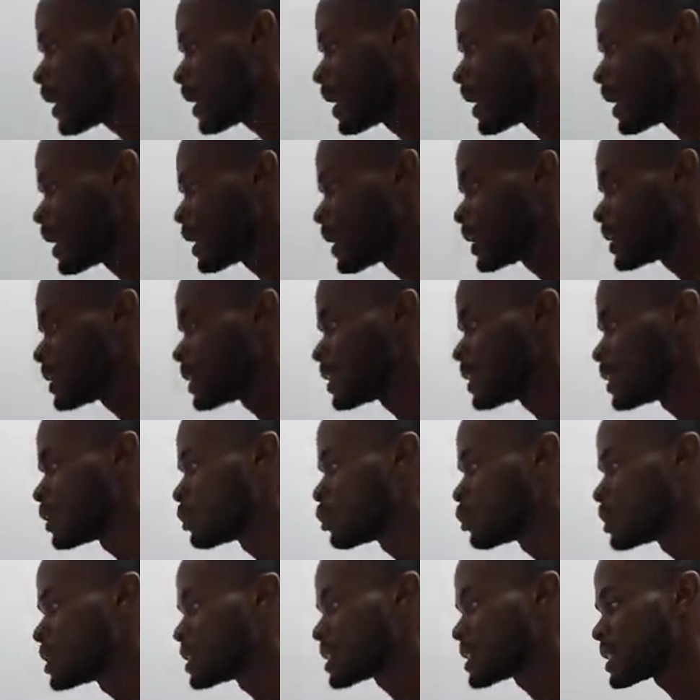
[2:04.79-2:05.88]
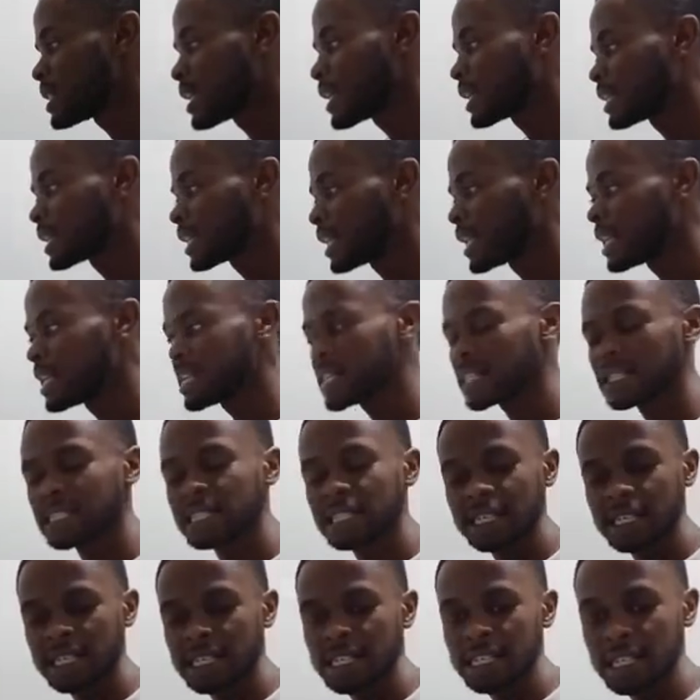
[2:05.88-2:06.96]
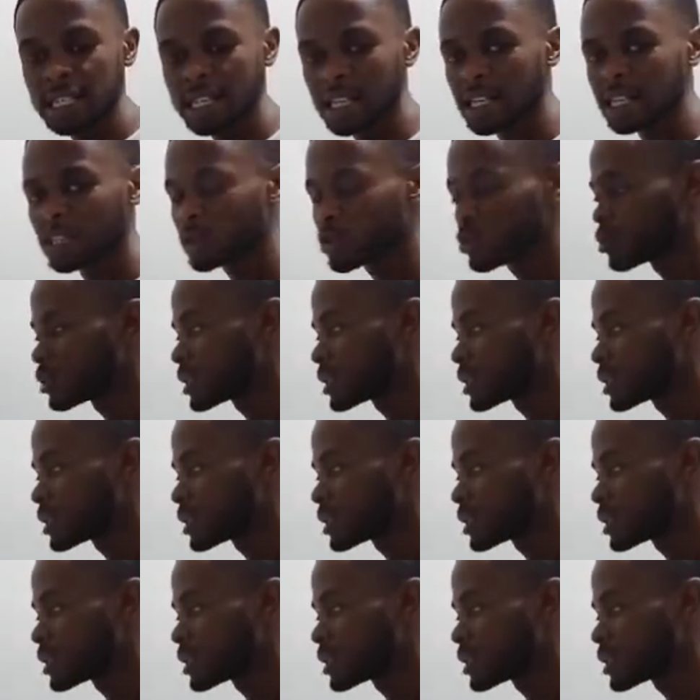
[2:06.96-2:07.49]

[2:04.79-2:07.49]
and we stacked layers neatly to